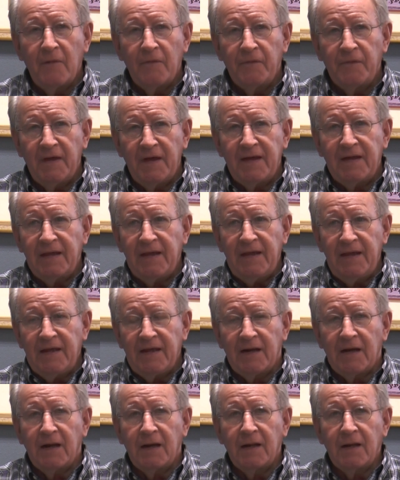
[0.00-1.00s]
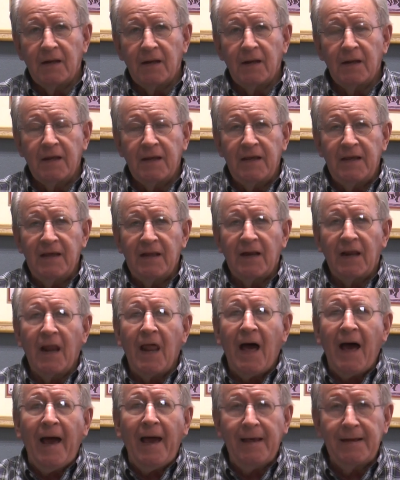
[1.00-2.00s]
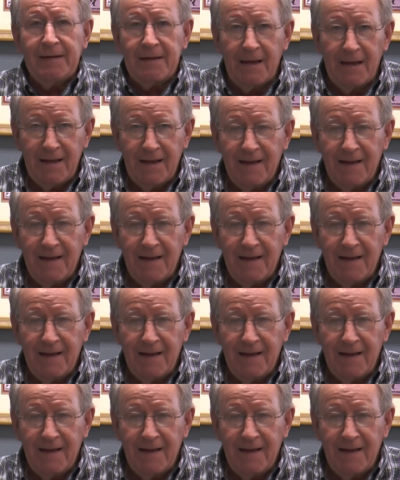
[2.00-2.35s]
that it lied.